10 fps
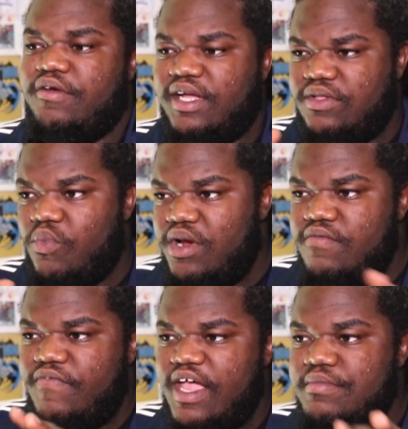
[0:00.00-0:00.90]
You got the weird
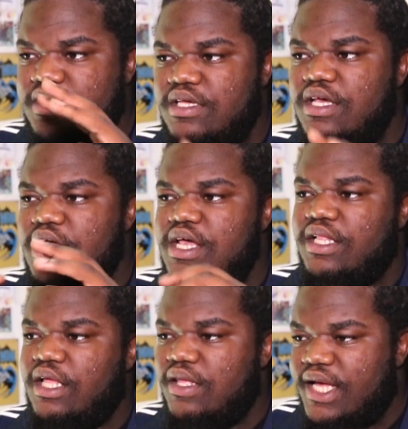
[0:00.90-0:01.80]
family,
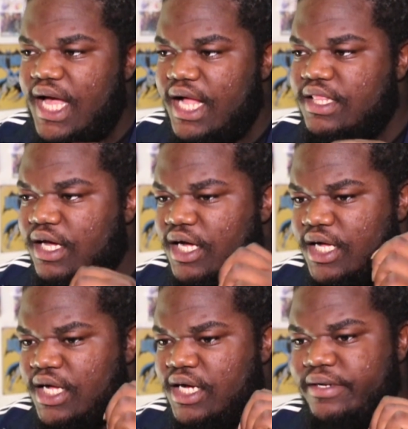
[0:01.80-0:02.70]
then you got
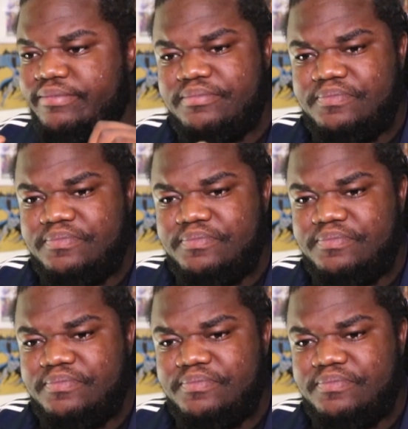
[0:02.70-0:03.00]
the